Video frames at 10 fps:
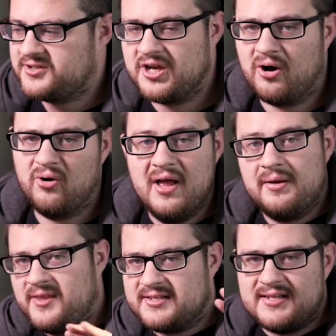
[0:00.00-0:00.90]
So
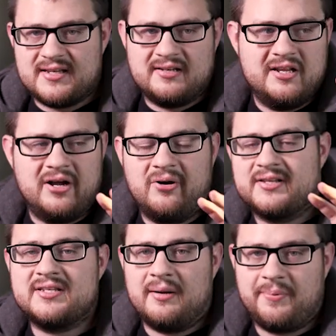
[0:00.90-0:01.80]
this isn't,
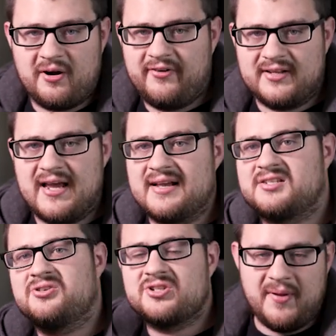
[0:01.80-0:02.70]
it's not a perfect
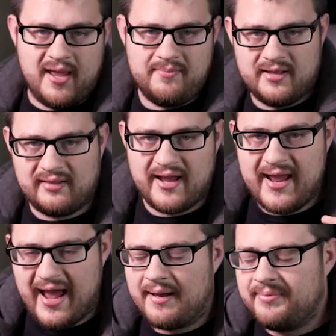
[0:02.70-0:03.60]
test. There's some ambient
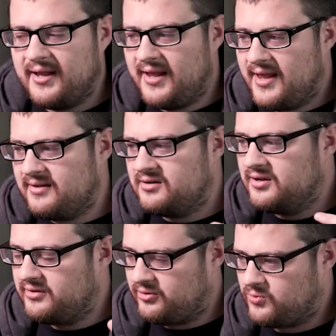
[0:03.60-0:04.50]
light happening in
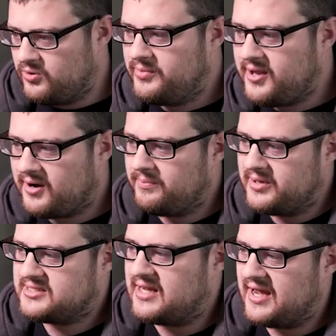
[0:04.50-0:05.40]
the room here
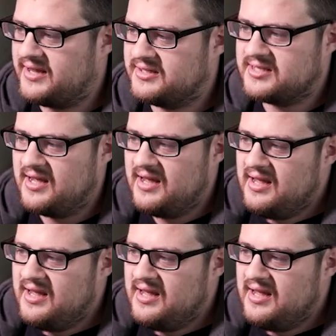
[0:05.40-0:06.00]
besides